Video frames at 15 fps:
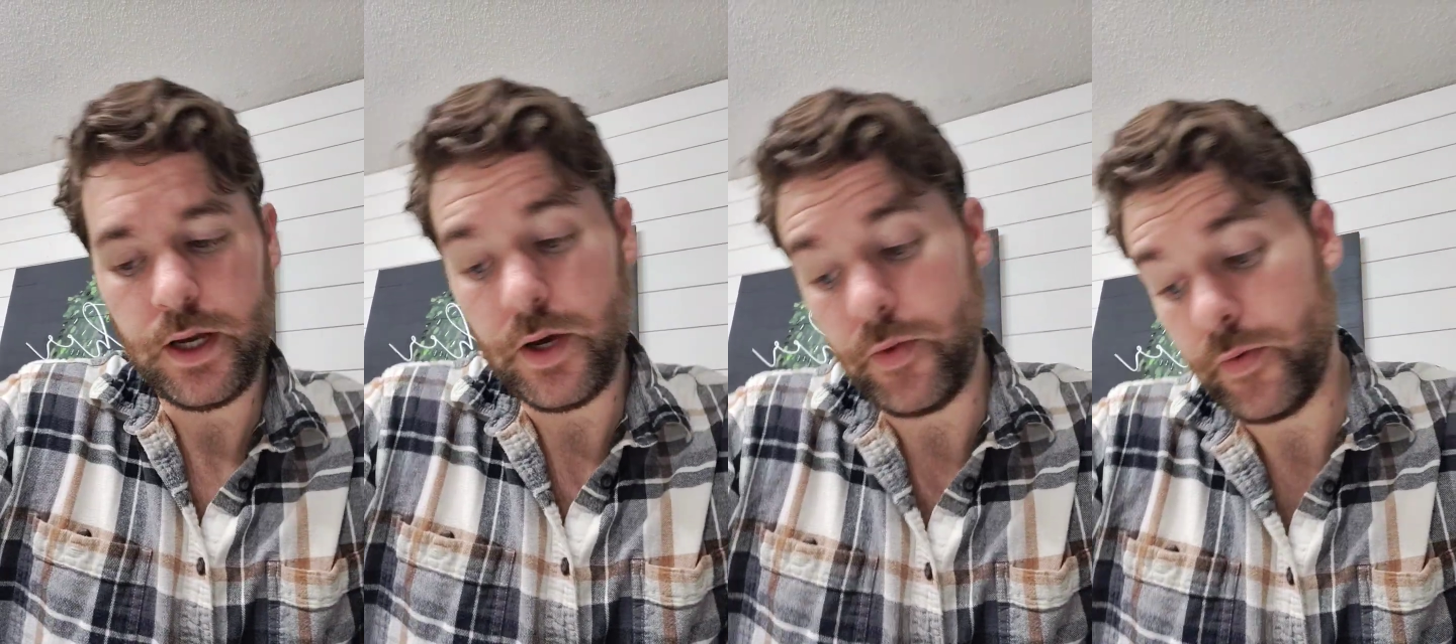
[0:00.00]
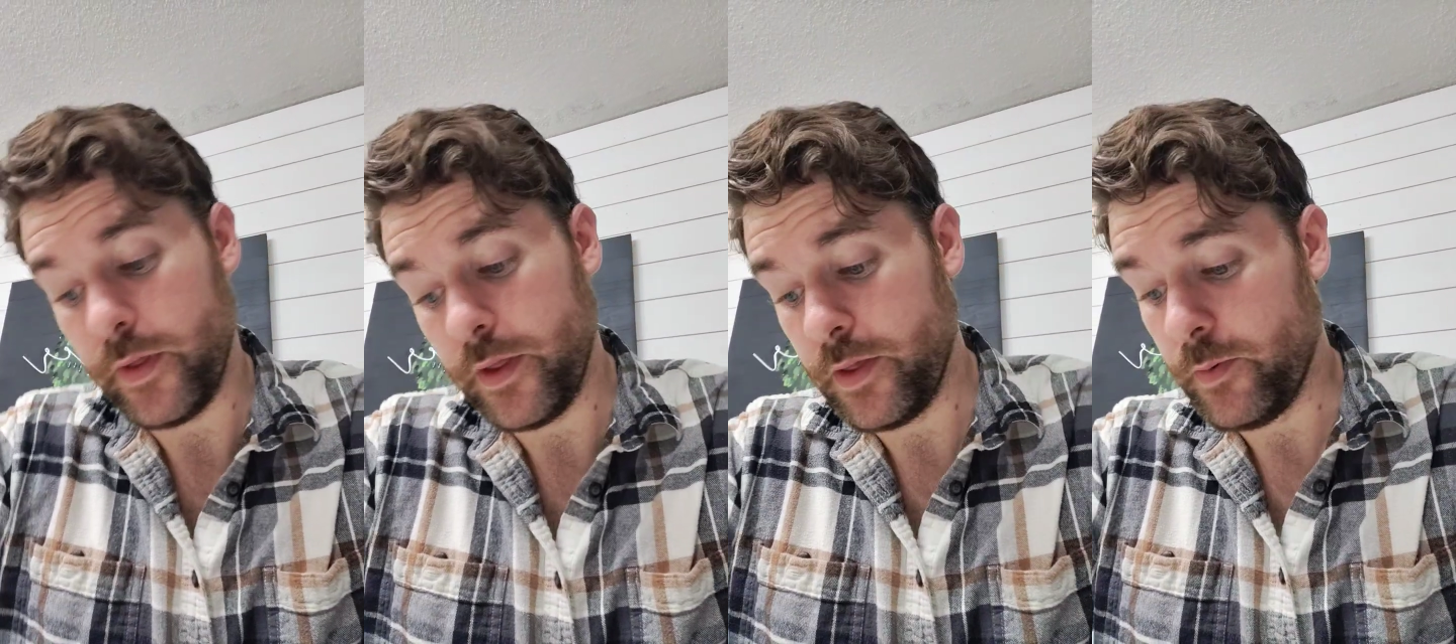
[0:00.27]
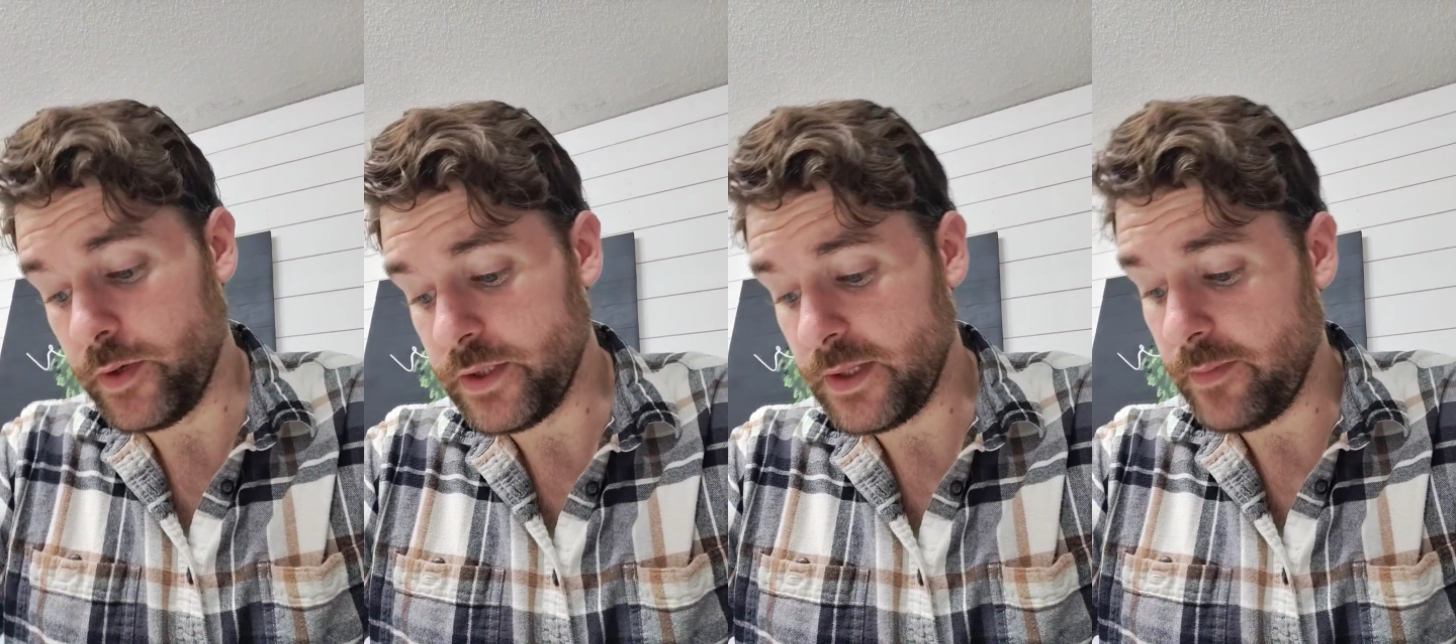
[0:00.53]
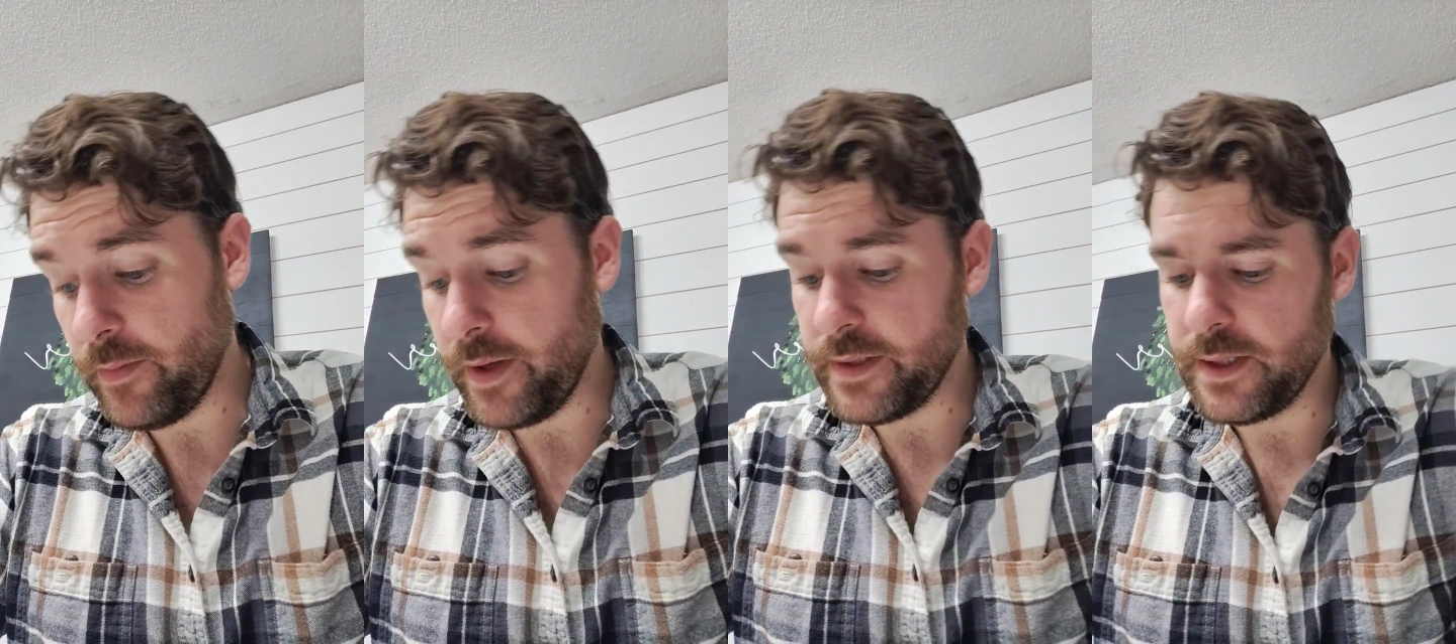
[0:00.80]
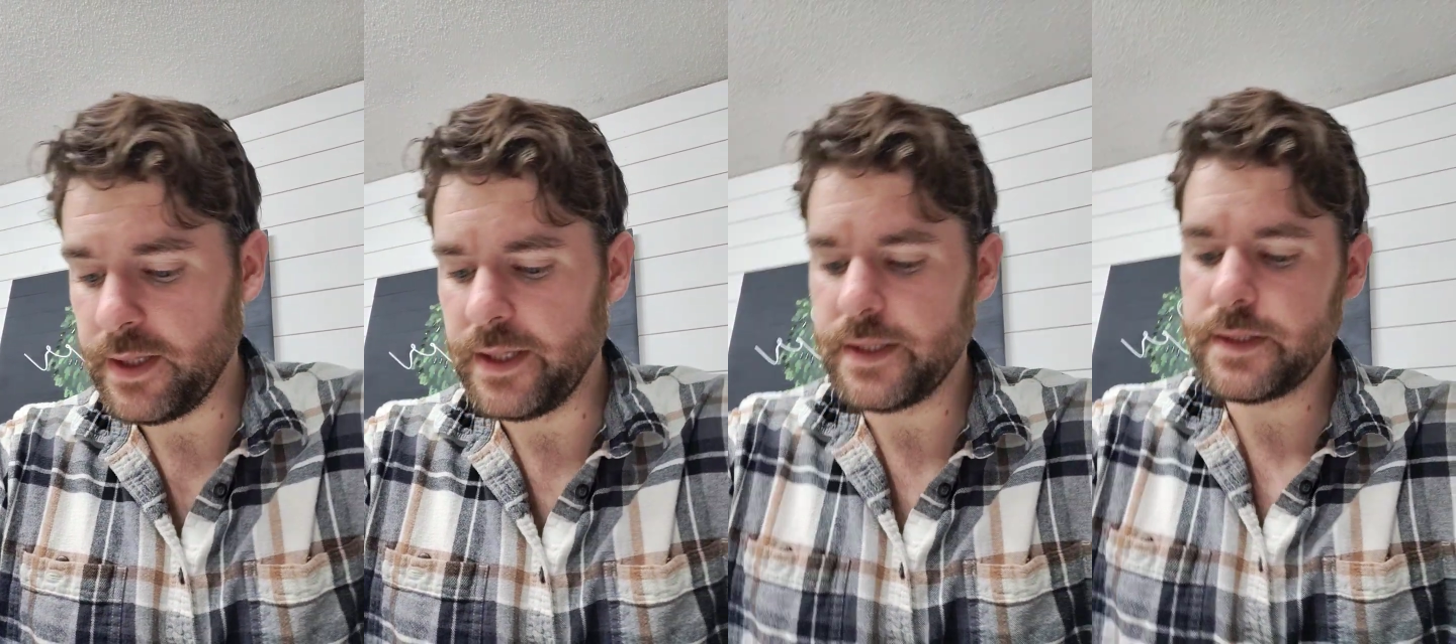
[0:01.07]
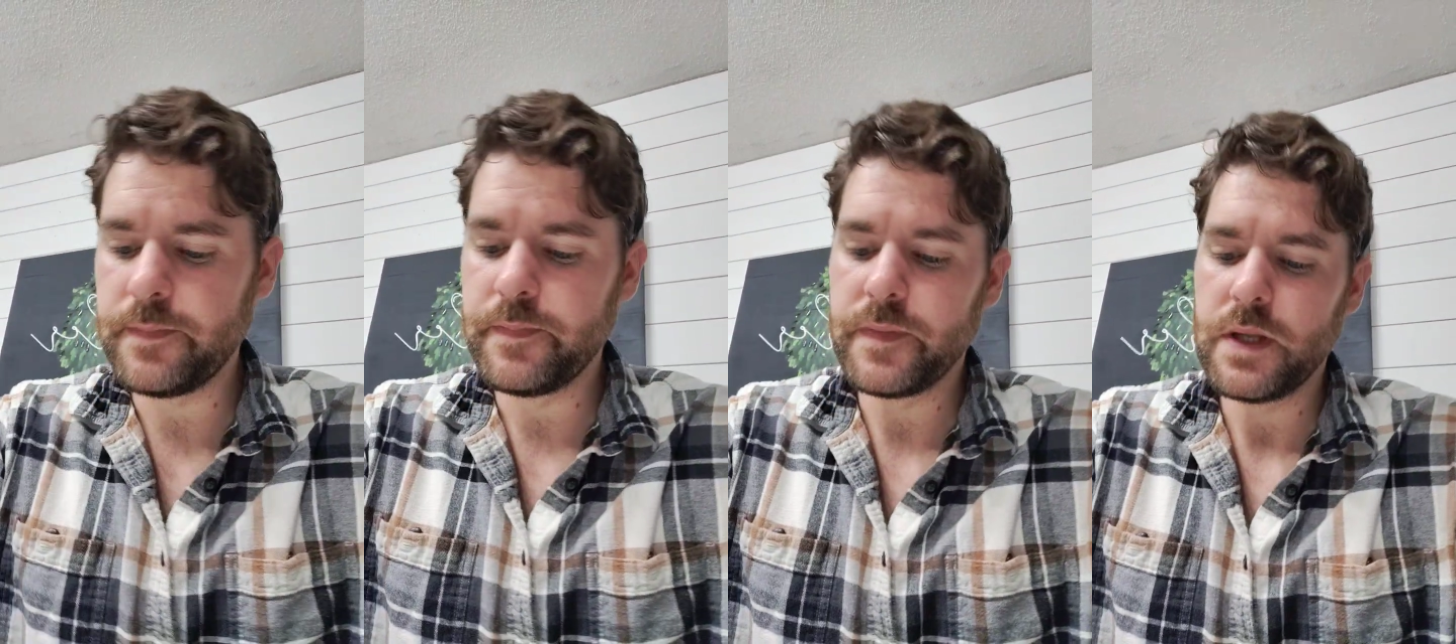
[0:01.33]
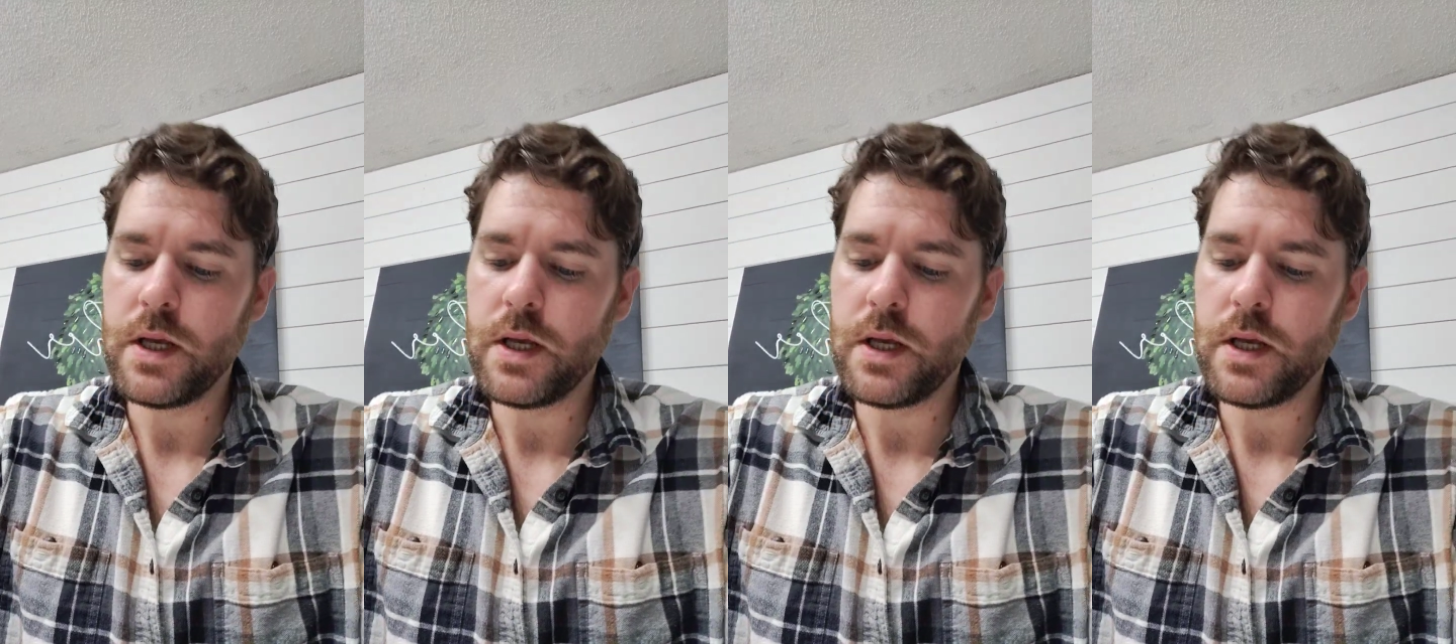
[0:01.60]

other than the ones I'm about to list.